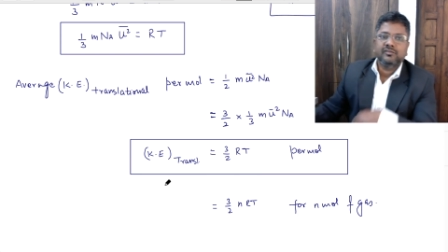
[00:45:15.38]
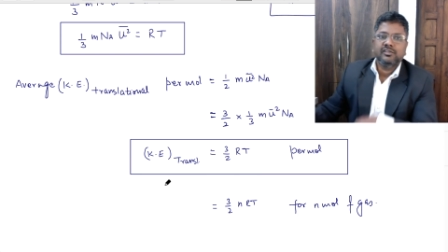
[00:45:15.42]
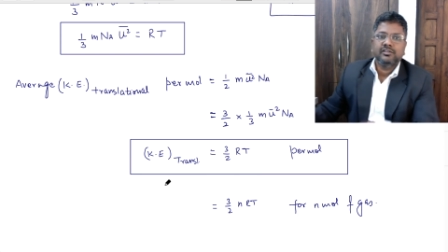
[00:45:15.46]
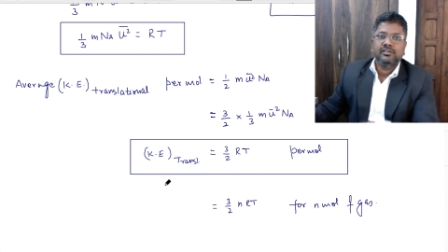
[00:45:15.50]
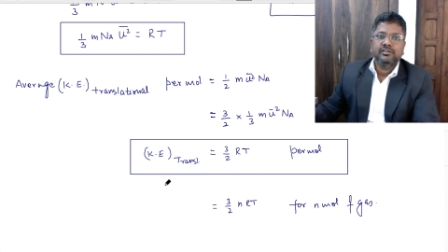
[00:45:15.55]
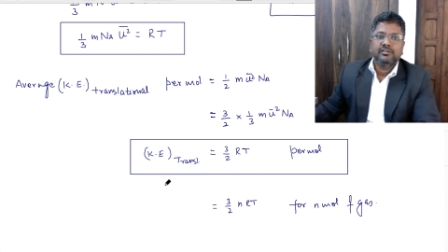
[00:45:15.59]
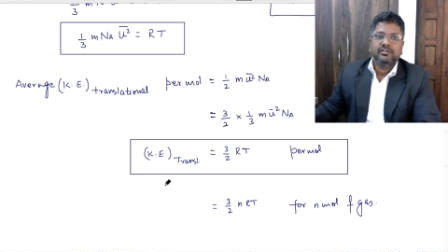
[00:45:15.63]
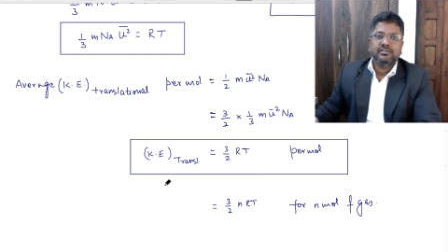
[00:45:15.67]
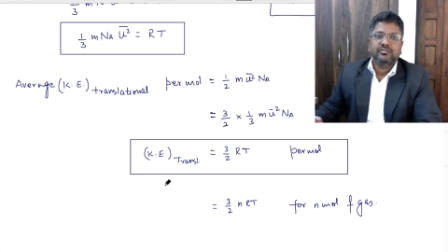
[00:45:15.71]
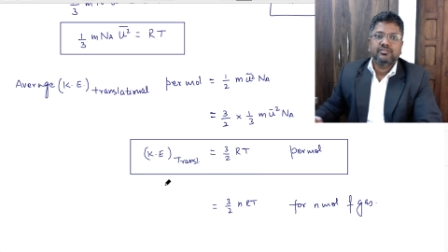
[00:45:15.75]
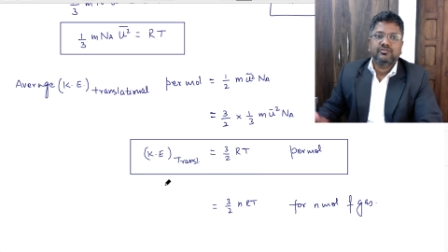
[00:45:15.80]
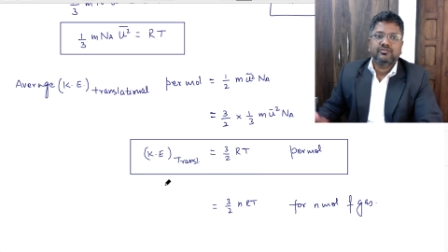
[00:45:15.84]

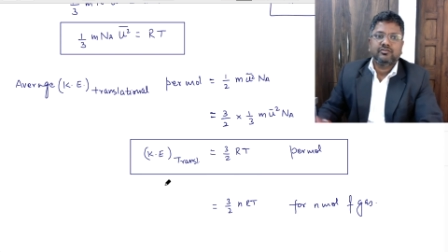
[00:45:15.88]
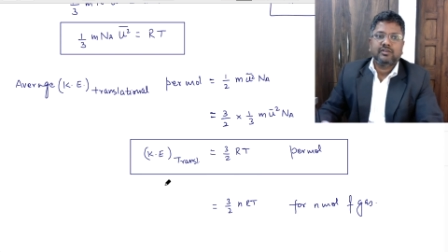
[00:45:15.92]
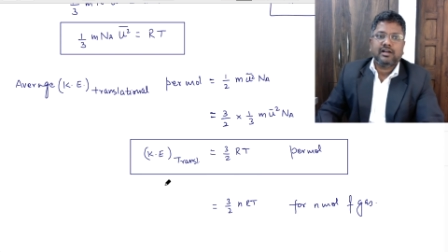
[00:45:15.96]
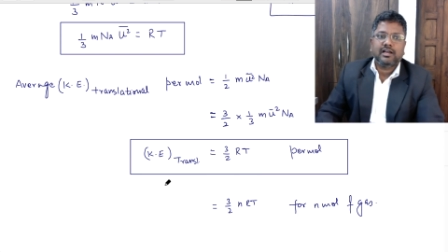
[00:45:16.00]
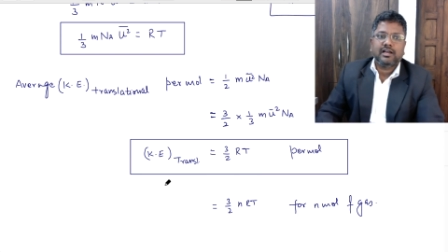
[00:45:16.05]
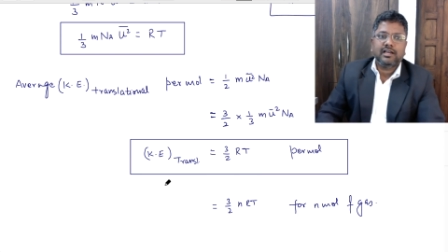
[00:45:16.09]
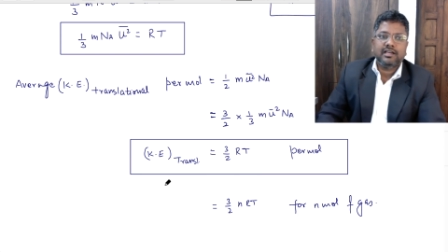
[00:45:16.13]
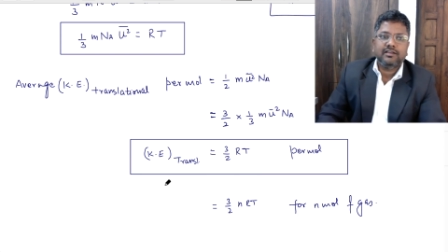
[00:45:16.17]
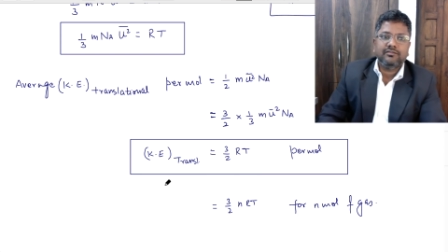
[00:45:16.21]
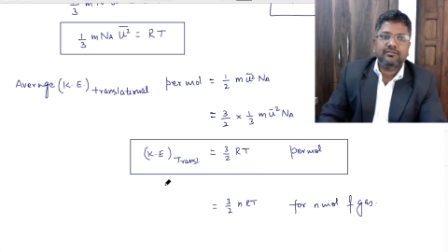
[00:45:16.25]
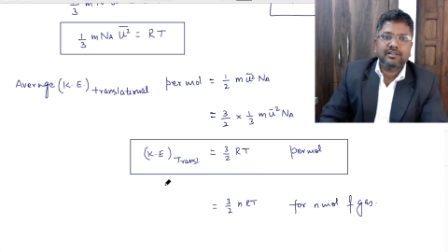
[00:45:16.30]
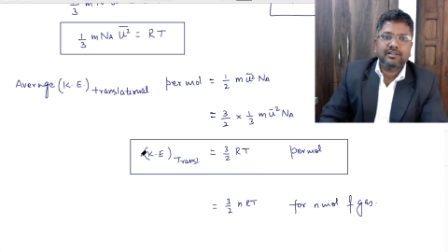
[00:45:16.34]
So
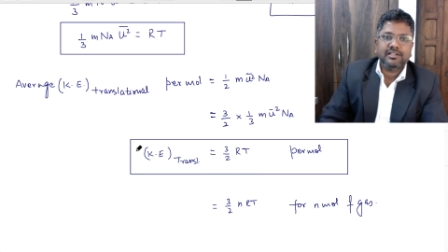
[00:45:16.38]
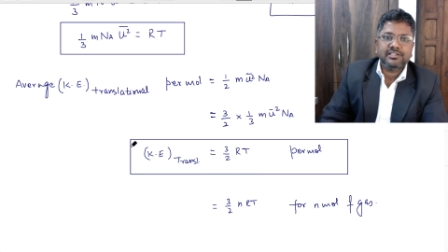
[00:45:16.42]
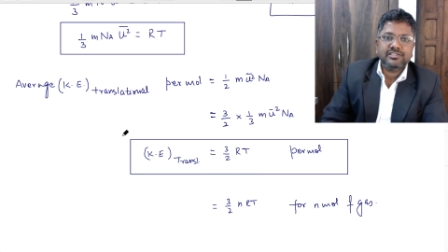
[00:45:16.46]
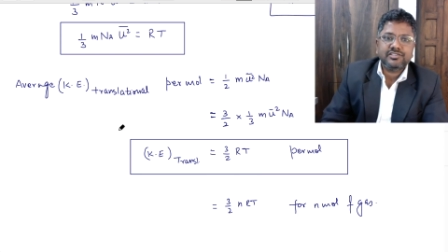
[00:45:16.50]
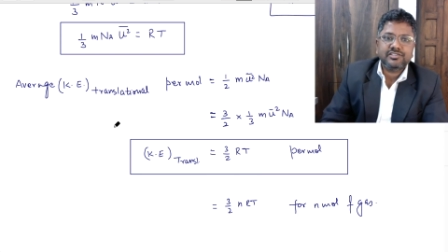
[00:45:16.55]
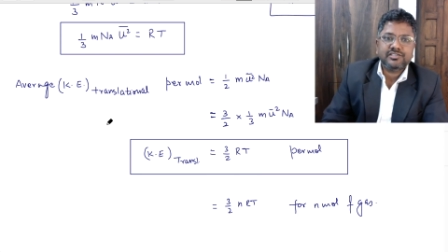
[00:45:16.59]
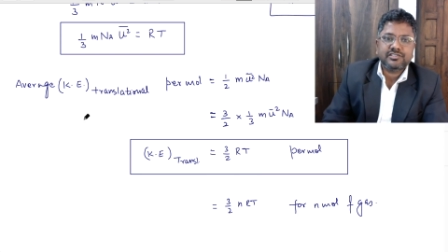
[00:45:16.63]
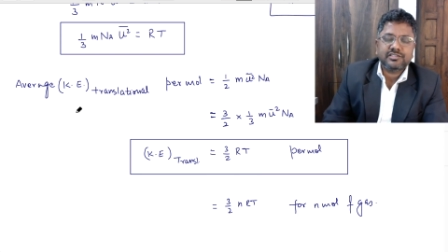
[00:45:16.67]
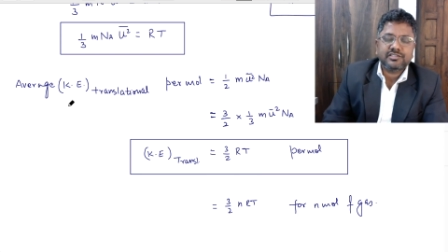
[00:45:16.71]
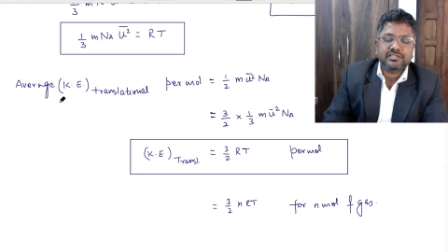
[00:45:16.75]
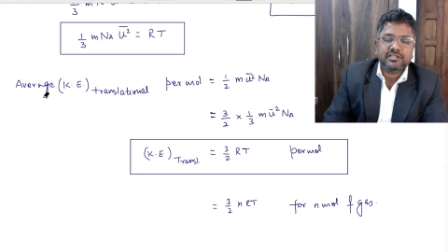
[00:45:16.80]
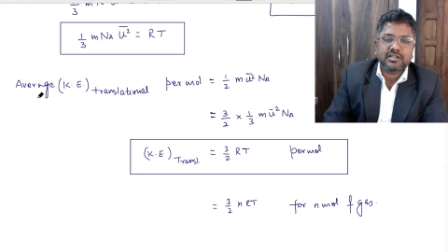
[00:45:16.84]

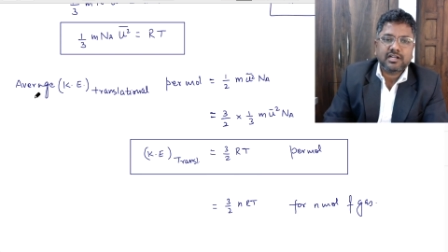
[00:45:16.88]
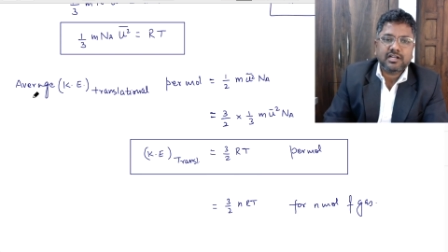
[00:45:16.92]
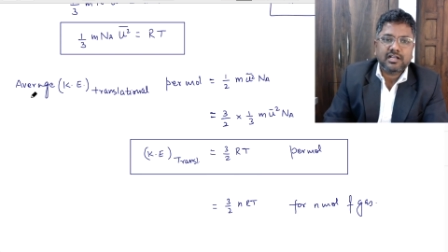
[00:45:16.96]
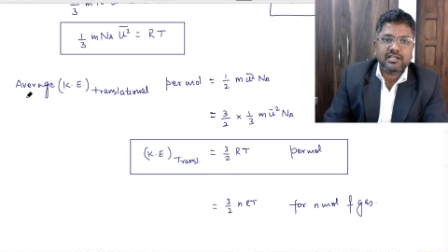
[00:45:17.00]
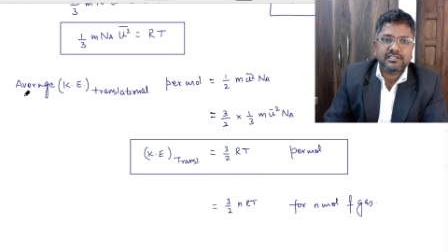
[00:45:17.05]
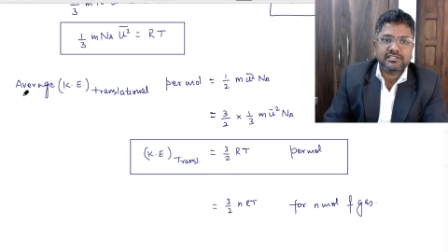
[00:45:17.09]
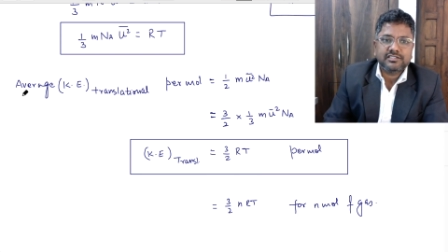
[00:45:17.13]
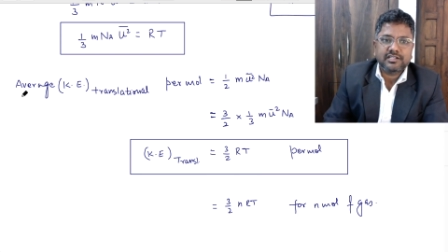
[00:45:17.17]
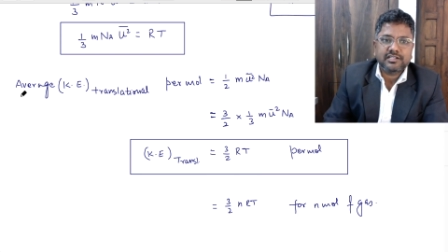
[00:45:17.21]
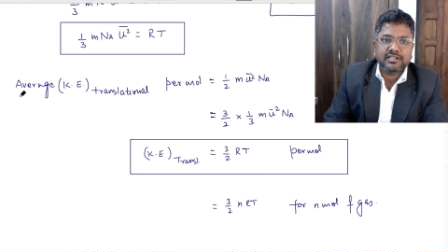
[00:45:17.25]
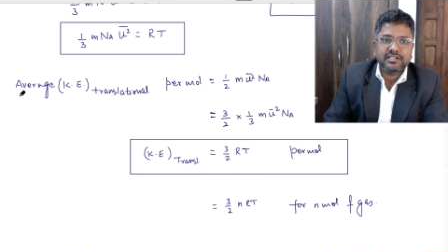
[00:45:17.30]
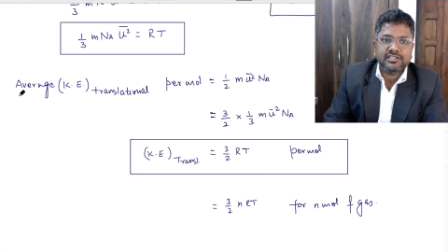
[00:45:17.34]
average
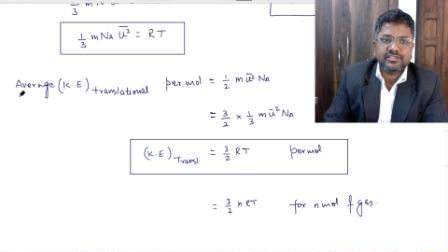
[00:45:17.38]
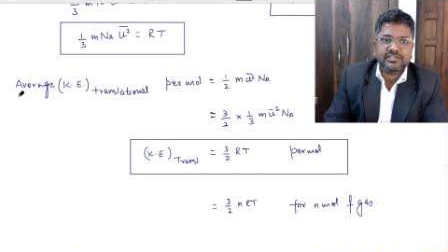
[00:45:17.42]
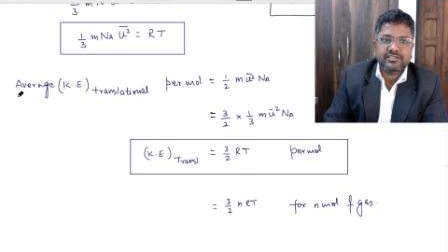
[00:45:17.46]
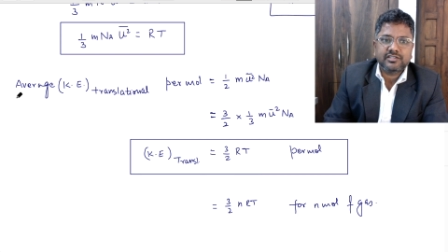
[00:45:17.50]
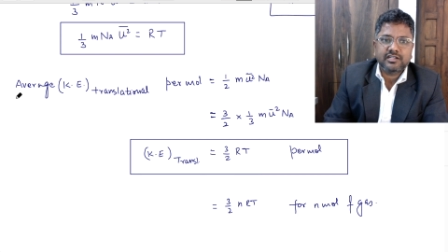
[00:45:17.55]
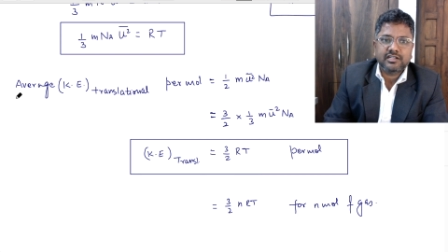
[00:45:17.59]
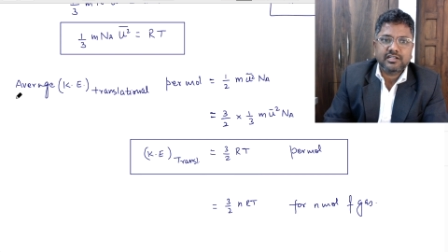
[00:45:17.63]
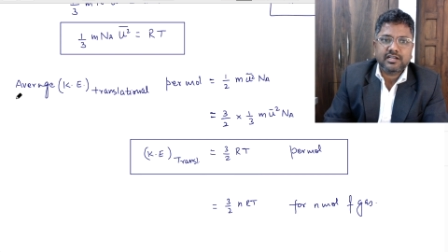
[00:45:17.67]
translational